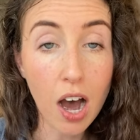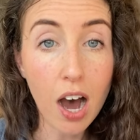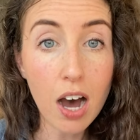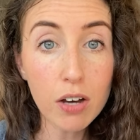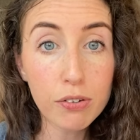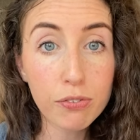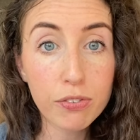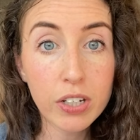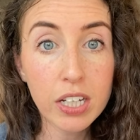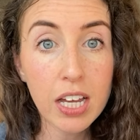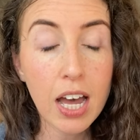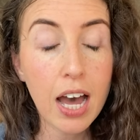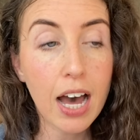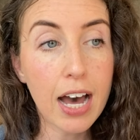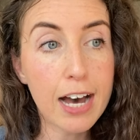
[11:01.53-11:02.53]
off.
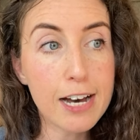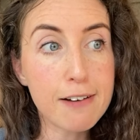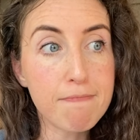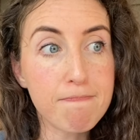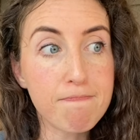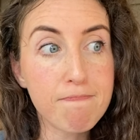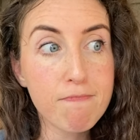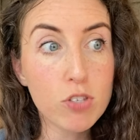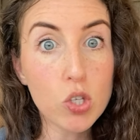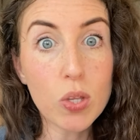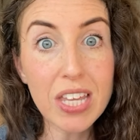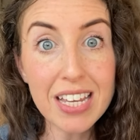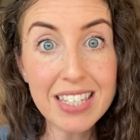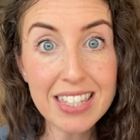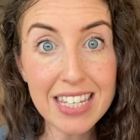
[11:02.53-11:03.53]
So
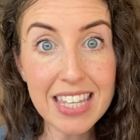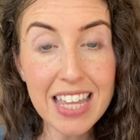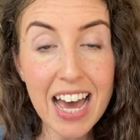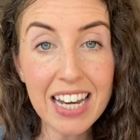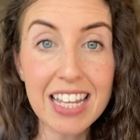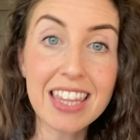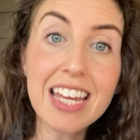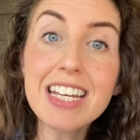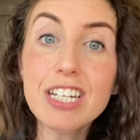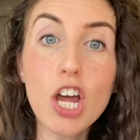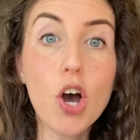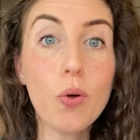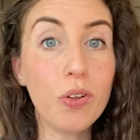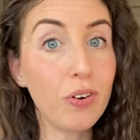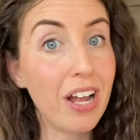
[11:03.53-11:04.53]
they see that and they
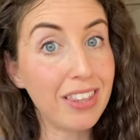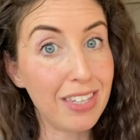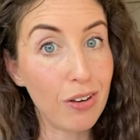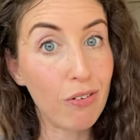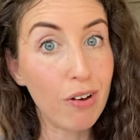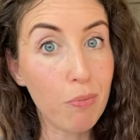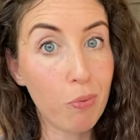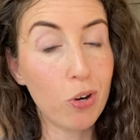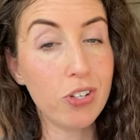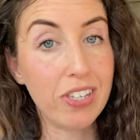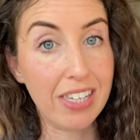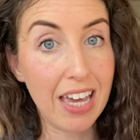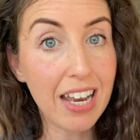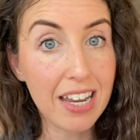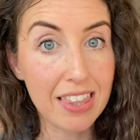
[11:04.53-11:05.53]
know they're not the only
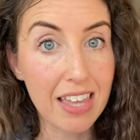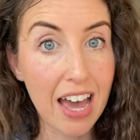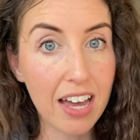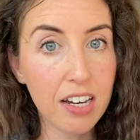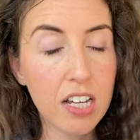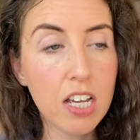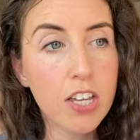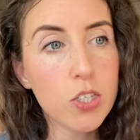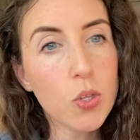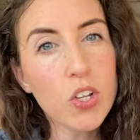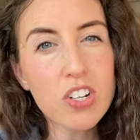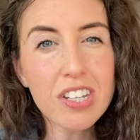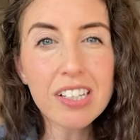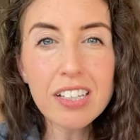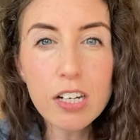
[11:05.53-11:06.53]
person getting that. So
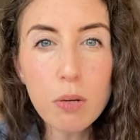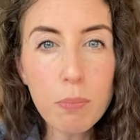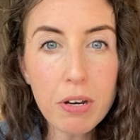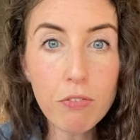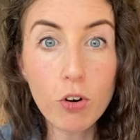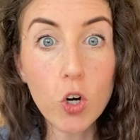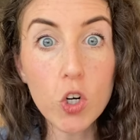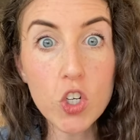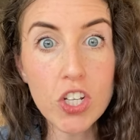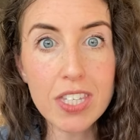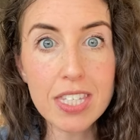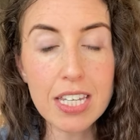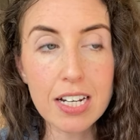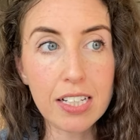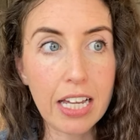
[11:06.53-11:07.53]
there's a little bit of
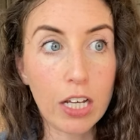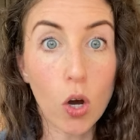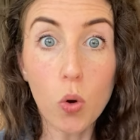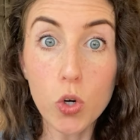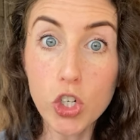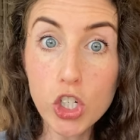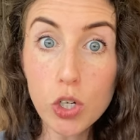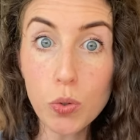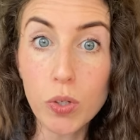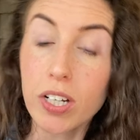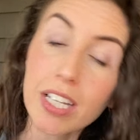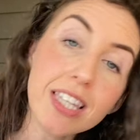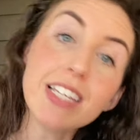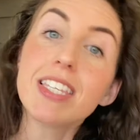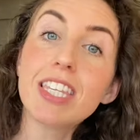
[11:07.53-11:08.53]
urgency to like, oh shoot,
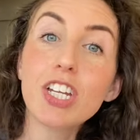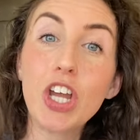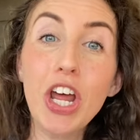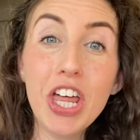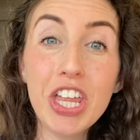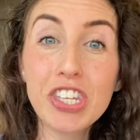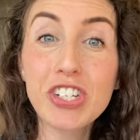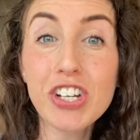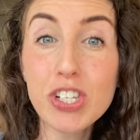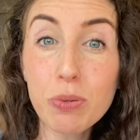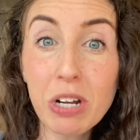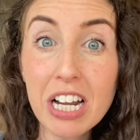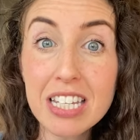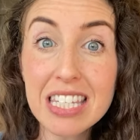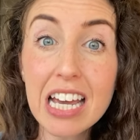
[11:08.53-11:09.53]
this just
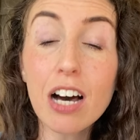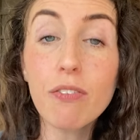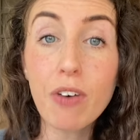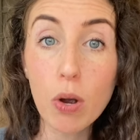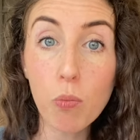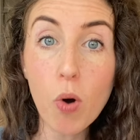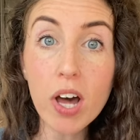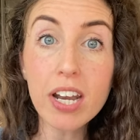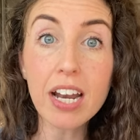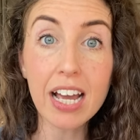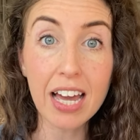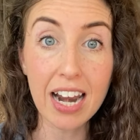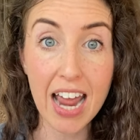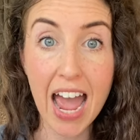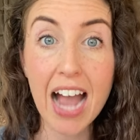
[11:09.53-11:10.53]
went on sale. If I want it, I
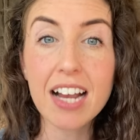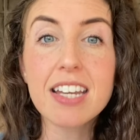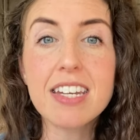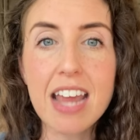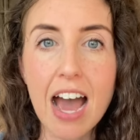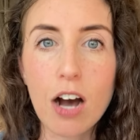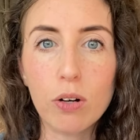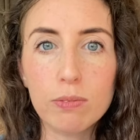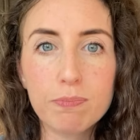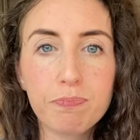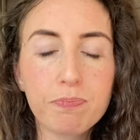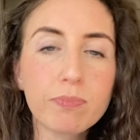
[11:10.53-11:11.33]
got to act now.